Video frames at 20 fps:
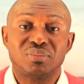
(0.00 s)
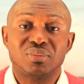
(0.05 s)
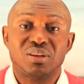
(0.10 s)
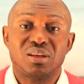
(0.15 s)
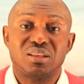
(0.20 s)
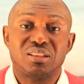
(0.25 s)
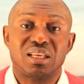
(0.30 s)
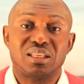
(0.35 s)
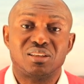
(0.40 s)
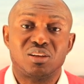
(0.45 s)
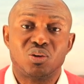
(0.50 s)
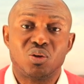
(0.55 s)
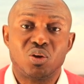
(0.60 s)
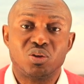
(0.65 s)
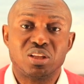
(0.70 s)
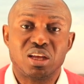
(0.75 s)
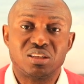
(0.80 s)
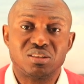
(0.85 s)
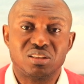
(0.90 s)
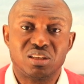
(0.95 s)
that the Lord
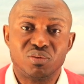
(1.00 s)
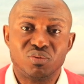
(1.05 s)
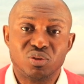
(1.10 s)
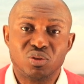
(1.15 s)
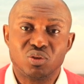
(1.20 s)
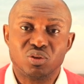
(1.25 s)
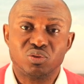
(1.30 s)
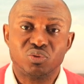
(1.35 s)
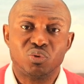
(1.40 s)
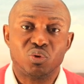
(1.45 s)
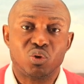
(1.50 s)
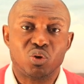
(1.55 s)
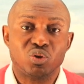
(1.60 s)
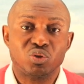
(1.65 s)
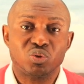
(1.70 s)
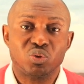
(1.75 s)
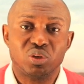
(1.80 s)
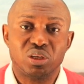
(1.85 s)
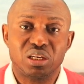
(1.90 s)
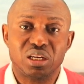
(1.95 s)
has given us for us
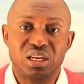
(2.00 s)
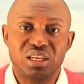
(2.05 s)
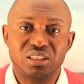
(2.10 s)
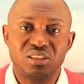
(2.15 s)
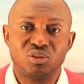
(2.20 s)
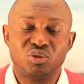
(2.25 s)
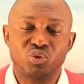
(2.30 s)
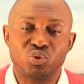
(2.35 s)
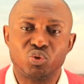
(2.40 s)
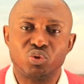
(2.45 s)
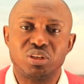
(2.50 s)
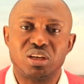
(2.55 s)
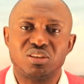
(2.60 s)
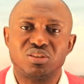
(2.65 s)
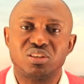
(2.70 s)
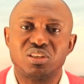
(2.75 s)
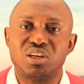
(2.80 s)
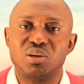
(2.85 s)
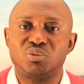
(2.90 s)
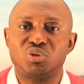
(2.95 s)
to glean through the
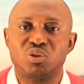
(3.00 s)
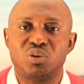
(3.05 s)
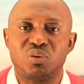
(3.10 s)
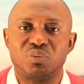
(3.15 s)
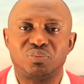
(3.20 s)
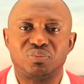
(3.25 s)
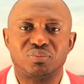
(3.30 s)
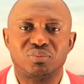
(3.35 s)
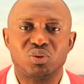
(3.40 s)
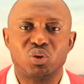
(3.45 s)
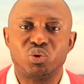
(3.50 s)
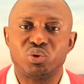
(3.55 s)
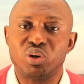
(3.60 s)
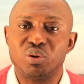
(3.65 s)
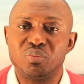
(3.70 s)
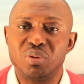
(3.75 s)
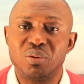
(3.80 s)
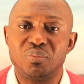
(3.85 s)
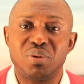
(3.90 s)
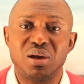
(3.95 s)
scripture.
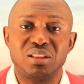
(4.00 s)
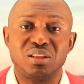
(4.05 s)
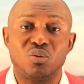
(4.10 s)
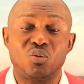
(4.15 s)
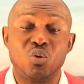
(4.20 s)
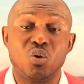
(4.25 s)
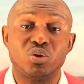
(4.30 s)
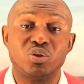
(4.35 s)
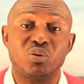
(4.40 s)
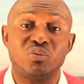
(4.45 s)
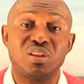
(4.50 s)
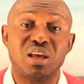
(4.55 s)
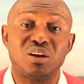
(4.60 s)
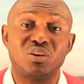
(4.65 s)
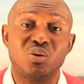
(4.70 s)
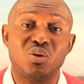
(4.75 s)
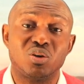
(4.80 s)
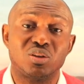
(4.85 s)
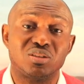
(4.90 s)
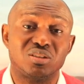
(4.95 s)
Remember, the word of the
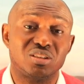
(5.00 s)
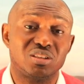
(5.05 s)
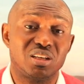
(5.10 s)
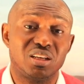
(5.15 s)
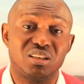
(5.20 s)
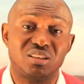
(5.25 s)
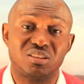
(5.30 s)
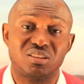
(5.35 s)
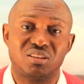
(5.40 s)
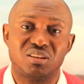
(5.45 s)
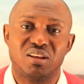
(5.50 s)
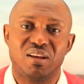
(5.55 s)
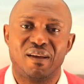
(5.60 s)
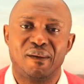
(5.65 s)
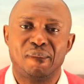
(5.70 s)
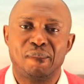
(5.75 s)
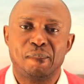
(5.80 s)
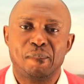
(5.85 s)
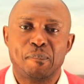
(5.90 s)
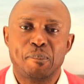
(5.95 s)
Lord says
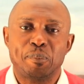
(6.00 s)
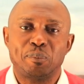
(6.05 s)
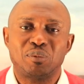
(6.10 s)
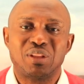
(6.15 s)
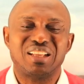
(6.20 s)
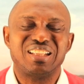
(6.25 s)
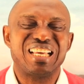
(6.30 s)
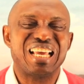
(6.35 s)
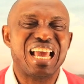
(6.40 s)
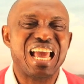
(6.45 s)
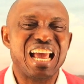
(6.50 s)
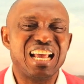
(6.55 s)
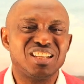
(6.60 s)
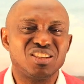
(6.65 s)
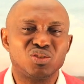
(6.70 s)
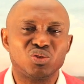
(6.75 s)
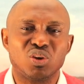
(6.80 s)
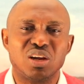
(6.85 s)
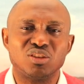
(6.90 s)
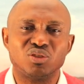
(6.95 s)
that the
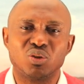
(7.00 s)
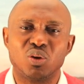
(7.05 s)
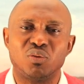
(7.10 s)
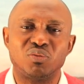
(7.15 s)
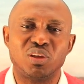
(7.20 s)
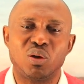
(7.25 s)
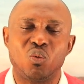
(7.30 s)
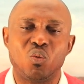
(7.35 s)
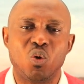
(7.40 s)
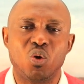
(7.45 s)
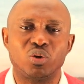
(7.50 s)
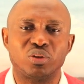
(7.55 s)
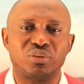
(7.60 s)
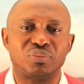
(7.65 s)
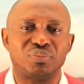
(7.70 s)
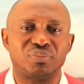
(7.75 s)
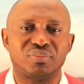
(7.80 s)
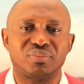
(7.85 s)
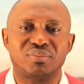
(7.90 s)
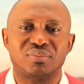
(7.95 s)
entrance of the word
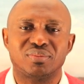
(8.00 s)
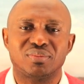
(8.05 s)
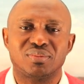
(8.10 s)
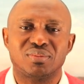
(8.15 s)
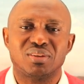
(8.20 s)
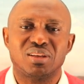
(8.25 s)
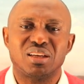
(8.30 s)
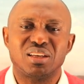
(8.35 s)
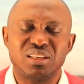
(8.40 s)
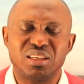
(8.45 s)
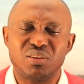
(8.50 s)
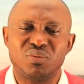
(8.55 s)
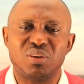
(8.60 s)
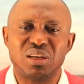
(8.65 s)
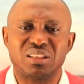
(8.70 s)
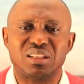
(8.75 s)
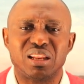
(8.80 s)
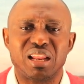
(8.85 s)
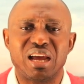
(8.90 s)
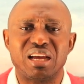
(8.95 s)

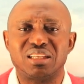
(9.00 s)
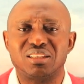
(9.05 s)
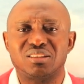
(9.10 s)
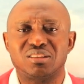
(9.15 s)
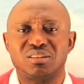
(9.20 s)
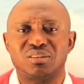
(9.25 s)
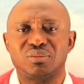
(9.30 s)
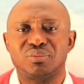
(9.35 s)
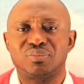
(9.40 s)
giveth light.